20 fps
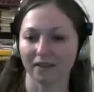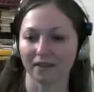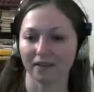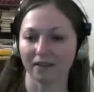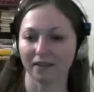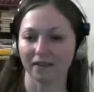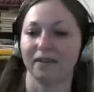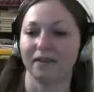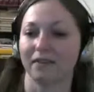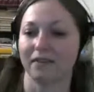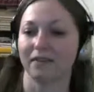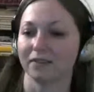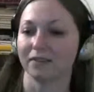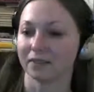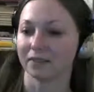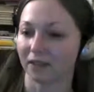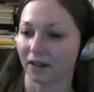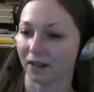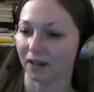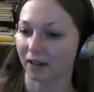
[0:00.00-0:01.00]
Uh,
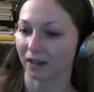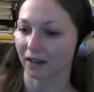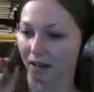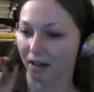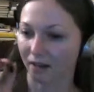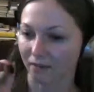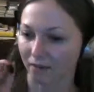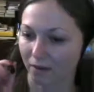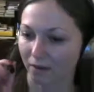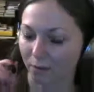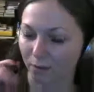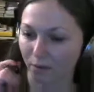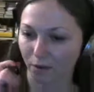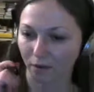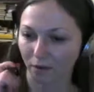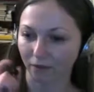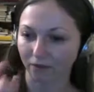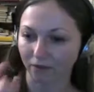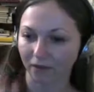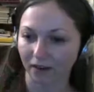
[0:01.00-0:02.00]
I have a
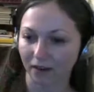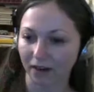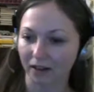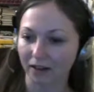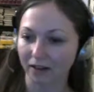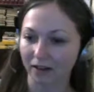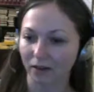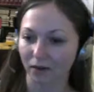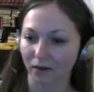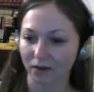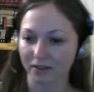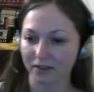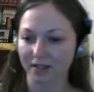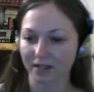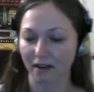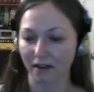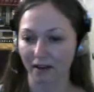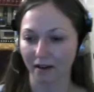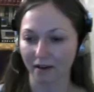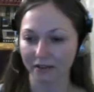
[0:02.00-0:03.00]
profile on
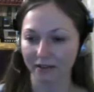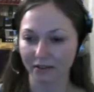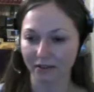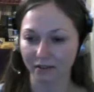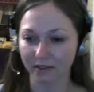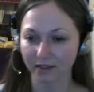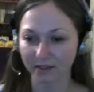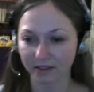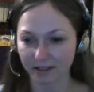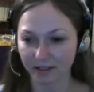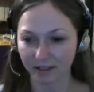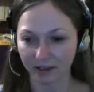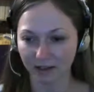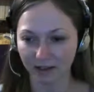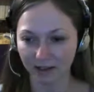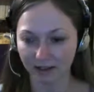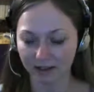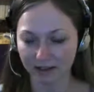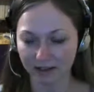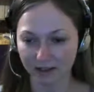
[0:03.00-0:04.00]
the italki
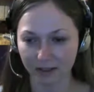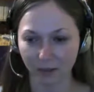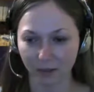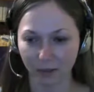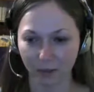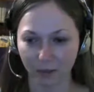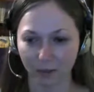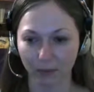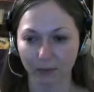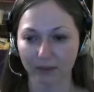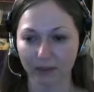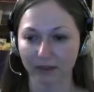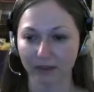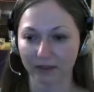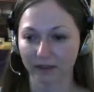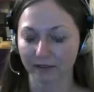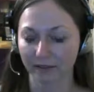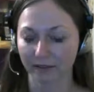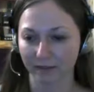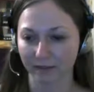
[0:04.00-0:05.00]
site, so
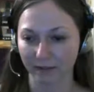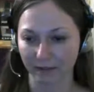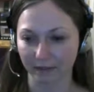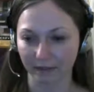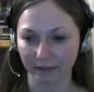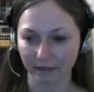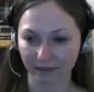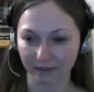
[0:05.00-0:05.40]
mm,